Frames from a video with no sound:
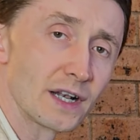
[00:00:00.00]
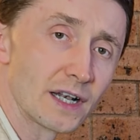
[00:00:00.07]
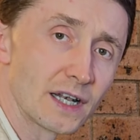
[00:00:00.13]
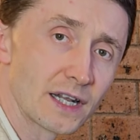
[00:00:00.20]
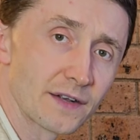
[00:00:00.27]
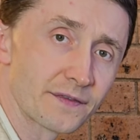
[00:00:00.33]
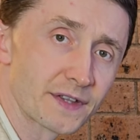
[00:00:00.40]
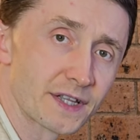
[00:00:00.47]

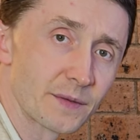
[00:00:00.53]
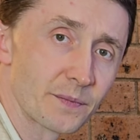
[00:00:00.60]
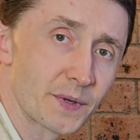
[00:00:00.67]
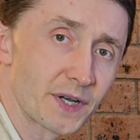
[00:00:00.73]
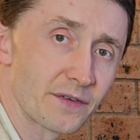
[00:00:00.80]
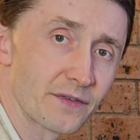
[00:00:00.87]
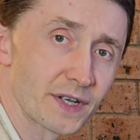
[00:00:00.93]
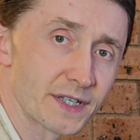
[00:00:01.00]
lift the
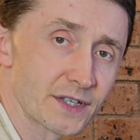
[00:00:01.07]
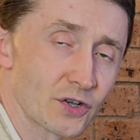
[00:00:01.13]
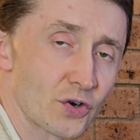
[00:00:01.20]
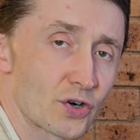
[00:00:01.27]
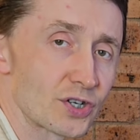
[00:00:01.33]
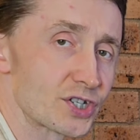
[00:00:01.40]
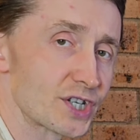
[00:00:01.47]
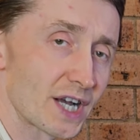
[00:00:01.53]
previous
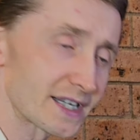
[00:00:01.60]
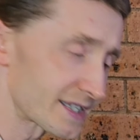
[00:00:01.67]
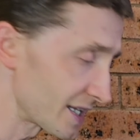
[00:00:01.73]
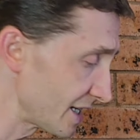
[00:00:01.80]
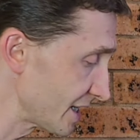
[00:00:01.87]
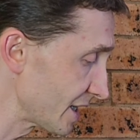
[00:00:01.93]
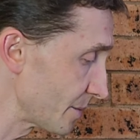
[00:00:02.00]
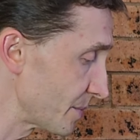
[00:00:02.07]
chord just a
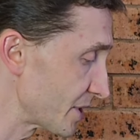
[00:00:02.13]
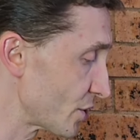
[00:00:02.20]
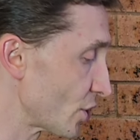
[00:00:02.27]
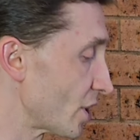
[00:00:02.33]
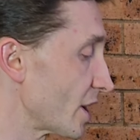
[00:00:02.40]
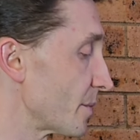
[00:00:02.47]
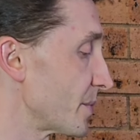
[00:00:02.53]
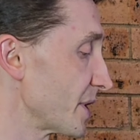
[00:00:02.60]
little
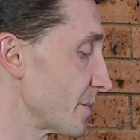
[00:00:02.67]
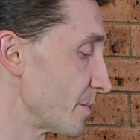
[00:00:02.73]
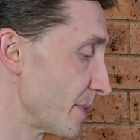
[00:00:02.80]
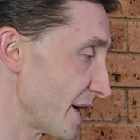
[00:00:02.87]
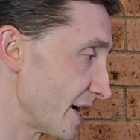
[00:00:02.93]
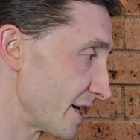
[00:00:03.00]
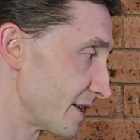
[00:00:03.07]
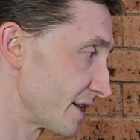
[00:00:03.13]
bit away,
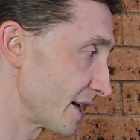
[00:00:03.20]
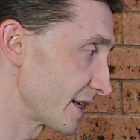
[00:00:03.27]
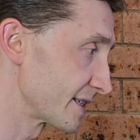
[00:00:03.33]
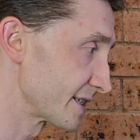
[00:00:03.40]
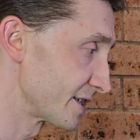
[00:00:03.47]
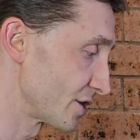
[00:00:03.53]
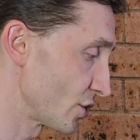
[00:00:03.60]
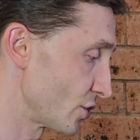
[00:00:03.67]
prepare
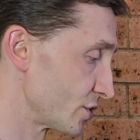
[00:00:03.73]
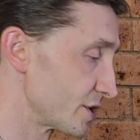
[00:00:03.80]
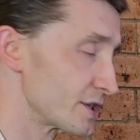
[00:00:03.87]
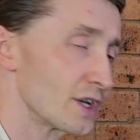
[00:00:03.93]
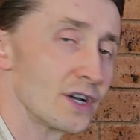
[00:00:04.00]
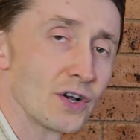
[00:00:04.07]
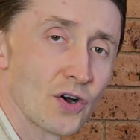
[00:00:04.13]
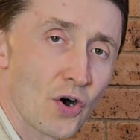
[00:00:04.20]
next
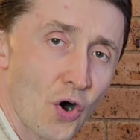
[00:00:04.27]
notes